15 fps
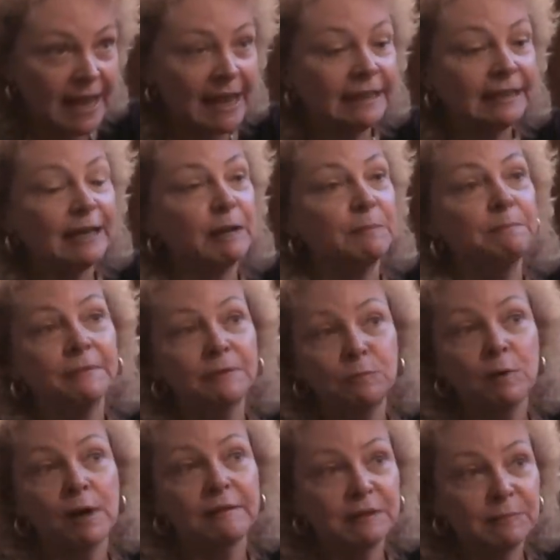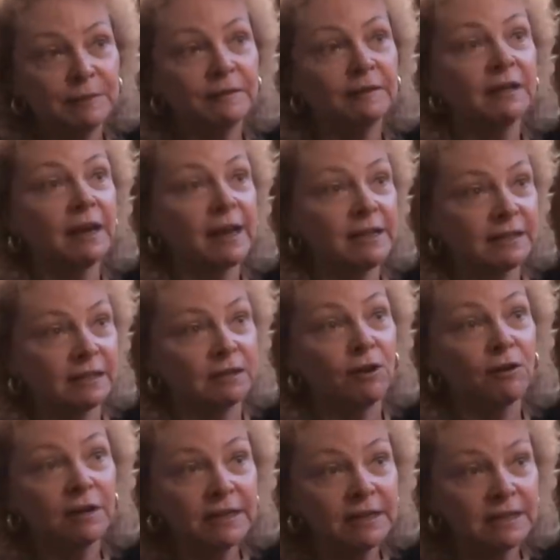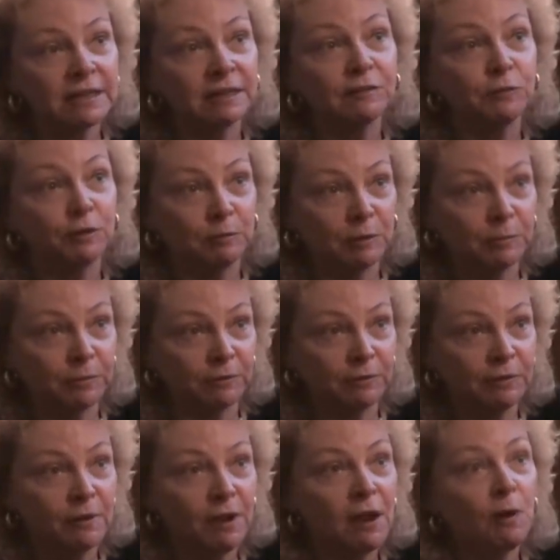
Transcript: and let midwives be the guides and guardians of normal birth,